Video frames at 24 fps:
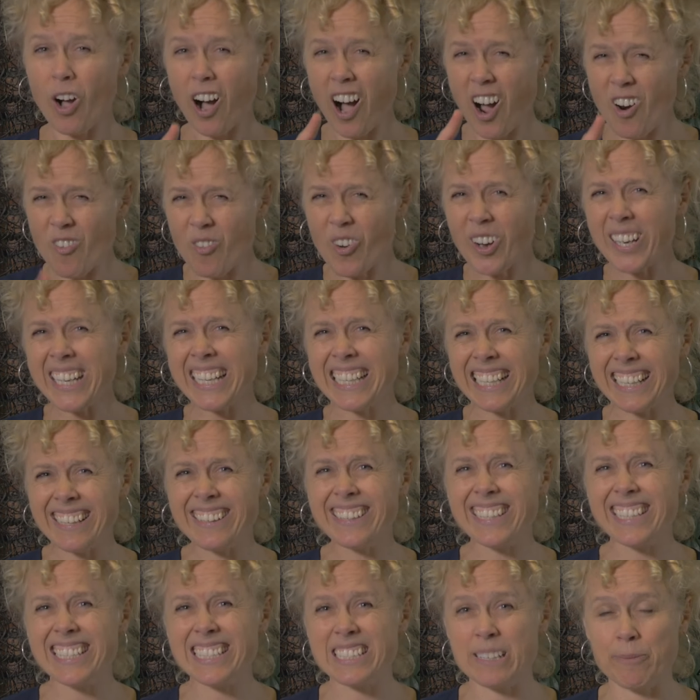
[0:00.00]
Ironically,
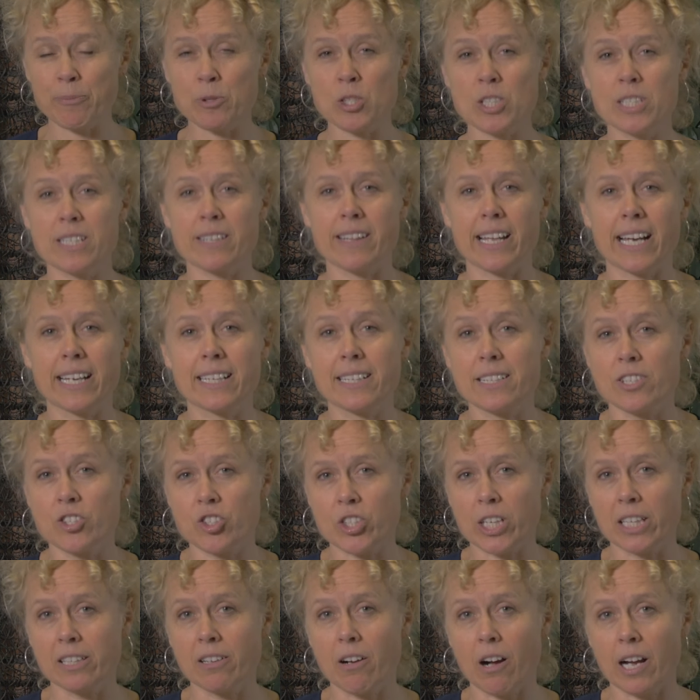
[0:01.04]
the exception to that is
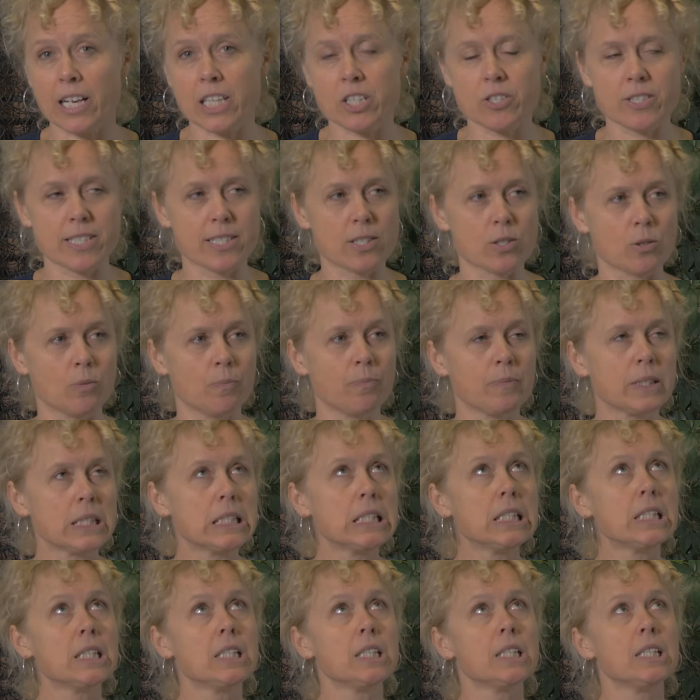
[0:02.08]
shungite crystal.
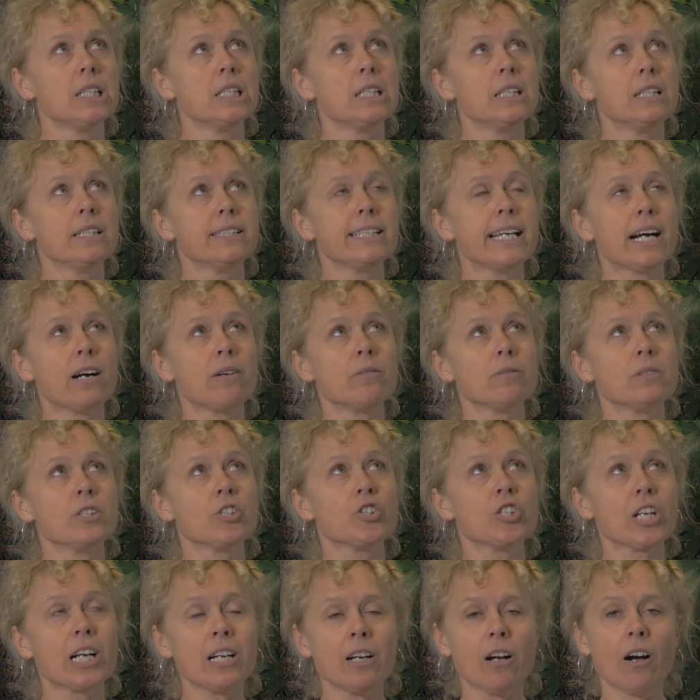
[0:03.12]
Now,
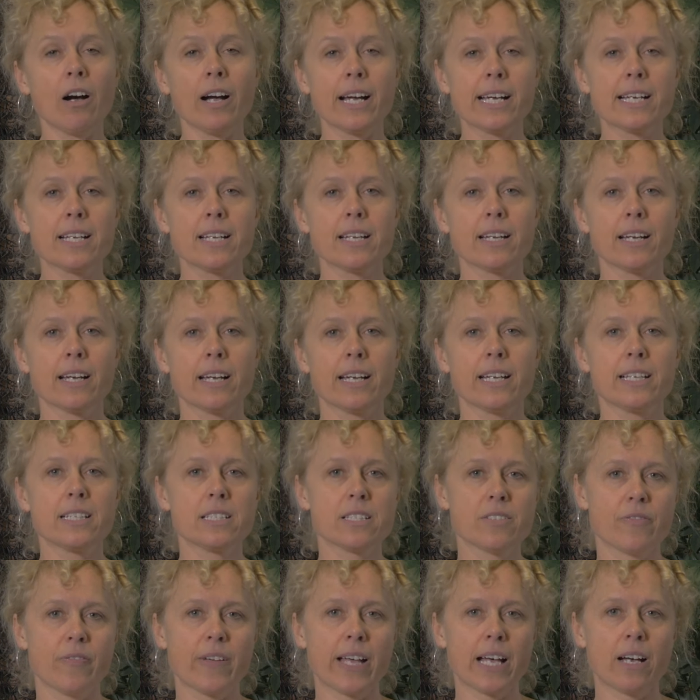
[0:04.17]
shungite
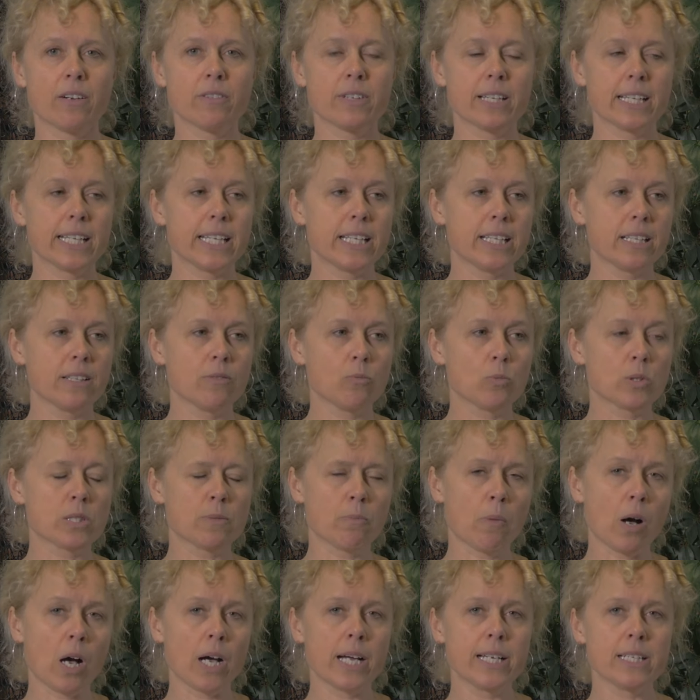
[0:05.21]
was
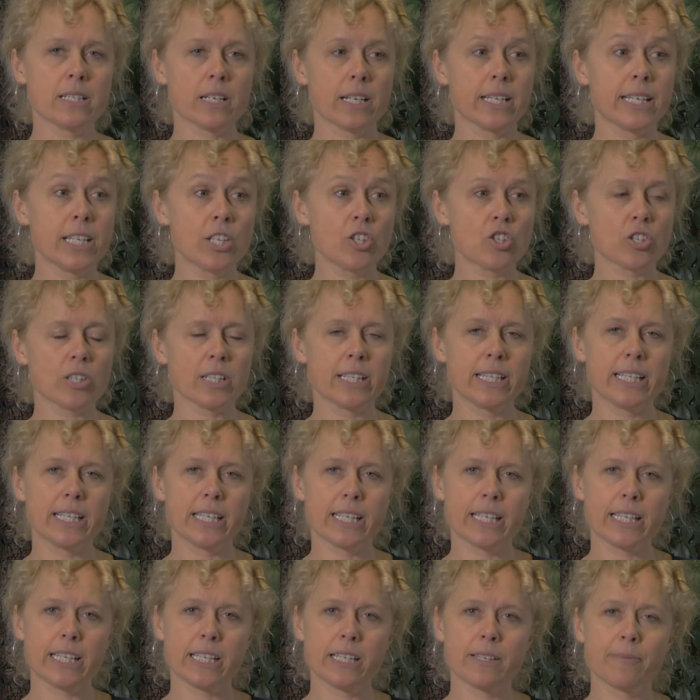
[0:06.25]
mined initially
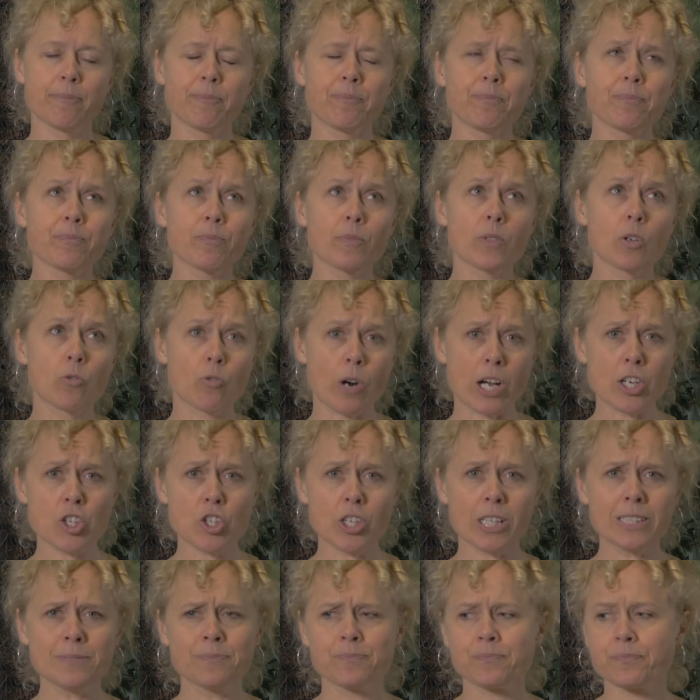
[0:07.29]
in
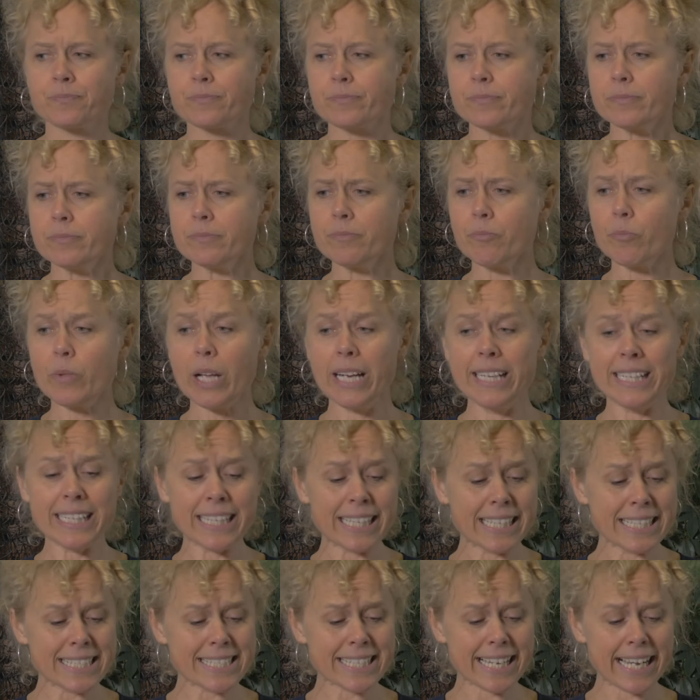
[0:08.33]
Russia, and it
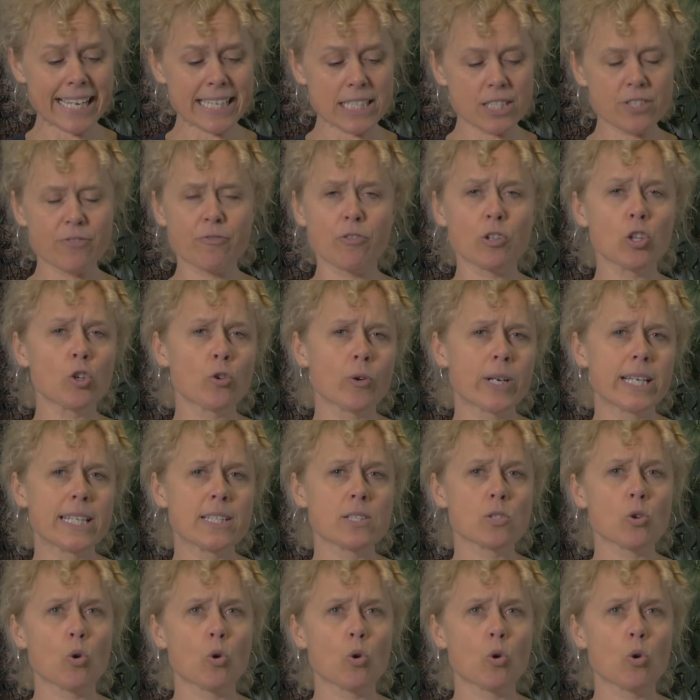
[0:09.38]
contains fullerenes,